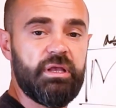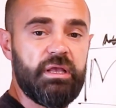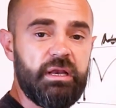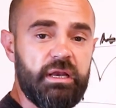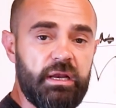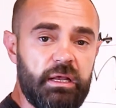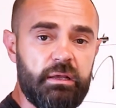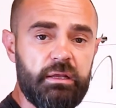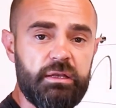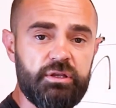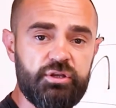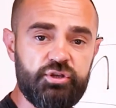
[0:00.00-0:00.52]

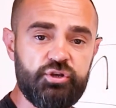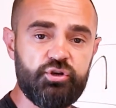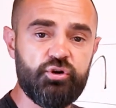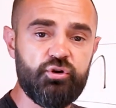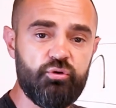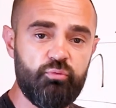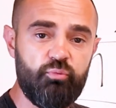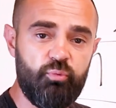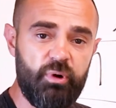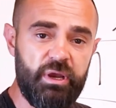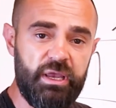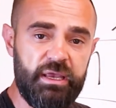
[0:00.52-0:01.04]
need it in
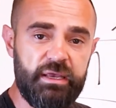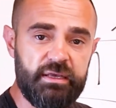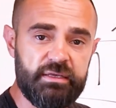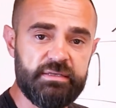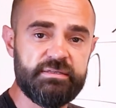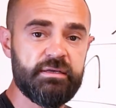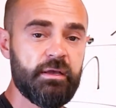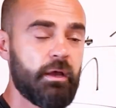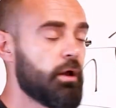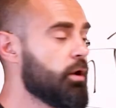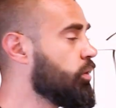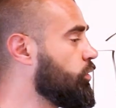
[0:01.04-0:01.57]
2
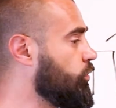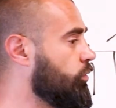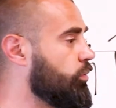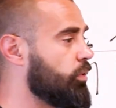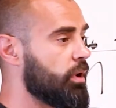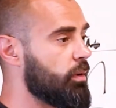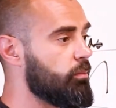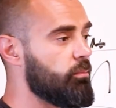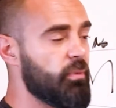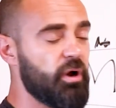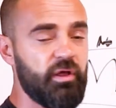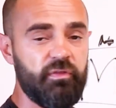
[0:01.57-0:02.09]
weeks
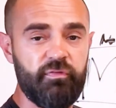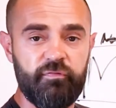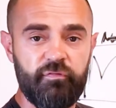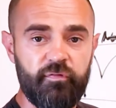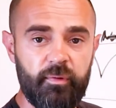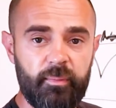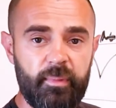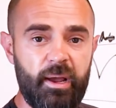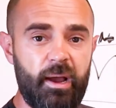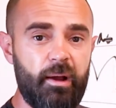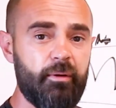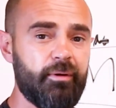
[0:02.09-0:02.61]
or a month
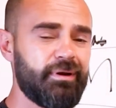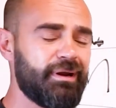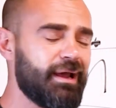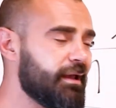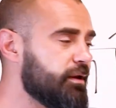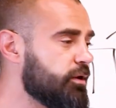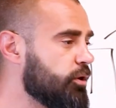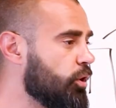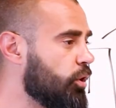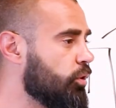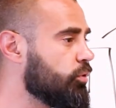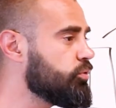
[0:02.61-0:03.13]
from now, and
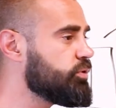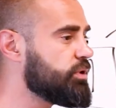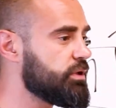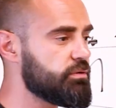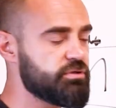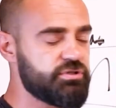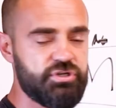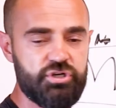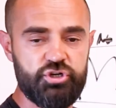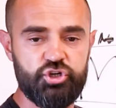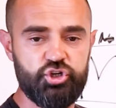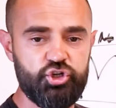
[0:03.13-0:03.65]
I know
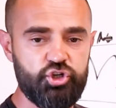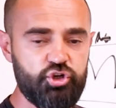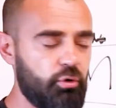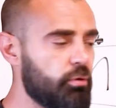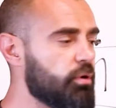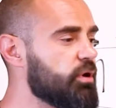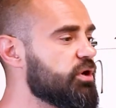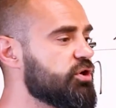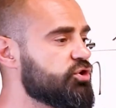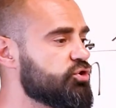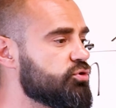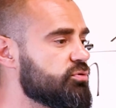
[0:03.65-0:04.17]
there's a
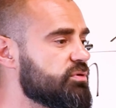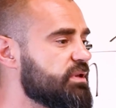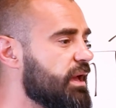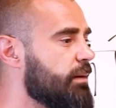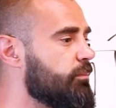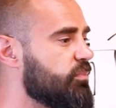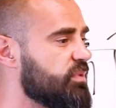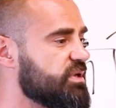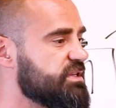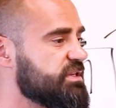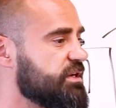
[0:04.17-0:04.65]
shortage of that